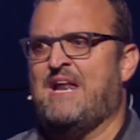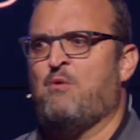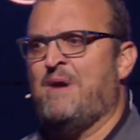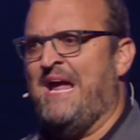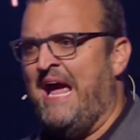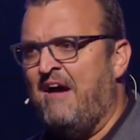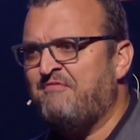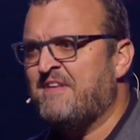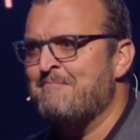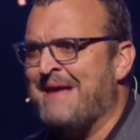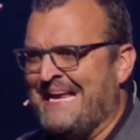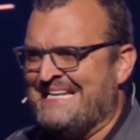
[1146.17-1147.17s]
and we have to
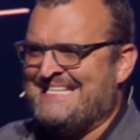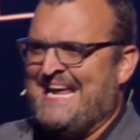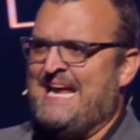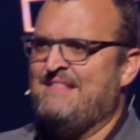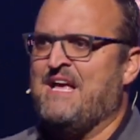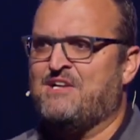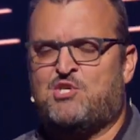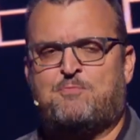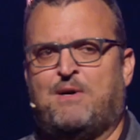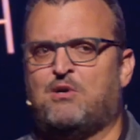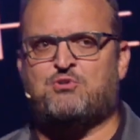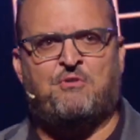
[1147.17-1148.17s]
maintain that
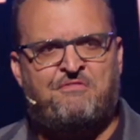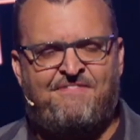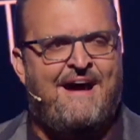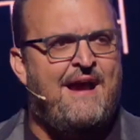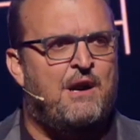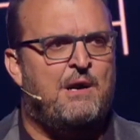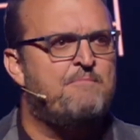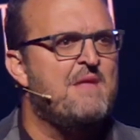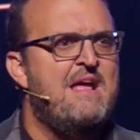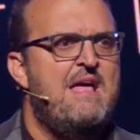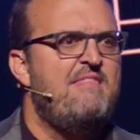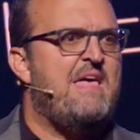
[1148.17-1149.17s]
spiritual fire,
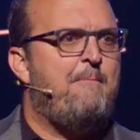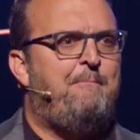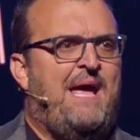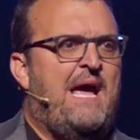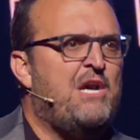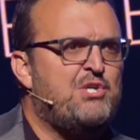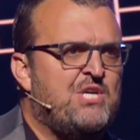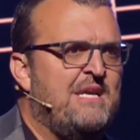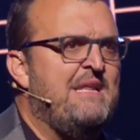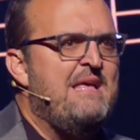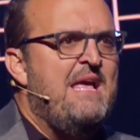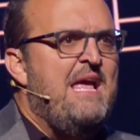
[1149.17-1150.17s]
that passion.